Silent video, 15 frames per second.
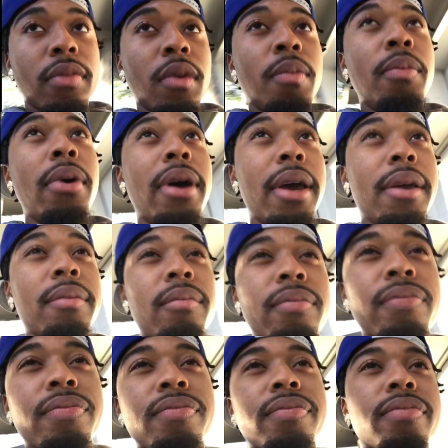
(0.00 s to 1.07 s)
But
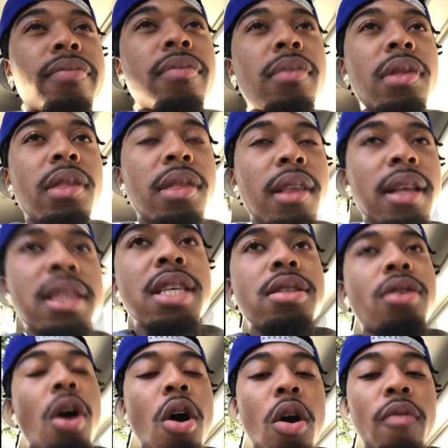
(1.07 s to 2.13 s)
this
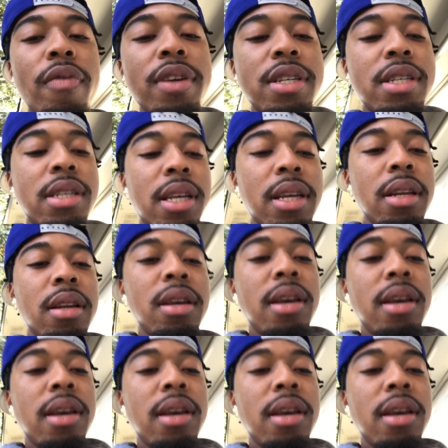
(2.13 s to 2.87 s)
COVID shit,